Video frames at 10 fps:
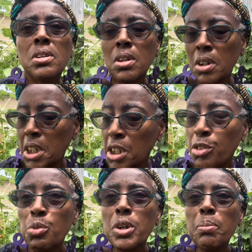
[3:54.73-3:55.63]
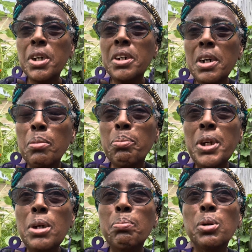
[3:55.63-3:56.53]
And if we become
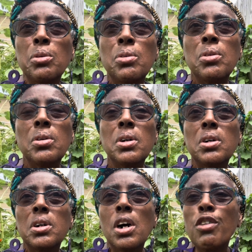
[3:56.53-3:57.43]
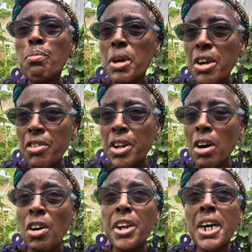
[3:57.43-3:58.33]
people of merit
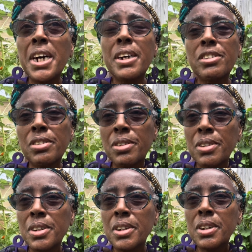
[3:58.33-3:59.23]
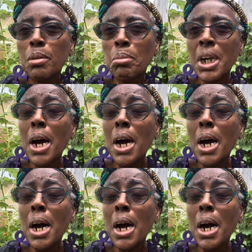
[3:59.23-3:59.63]
or not. But I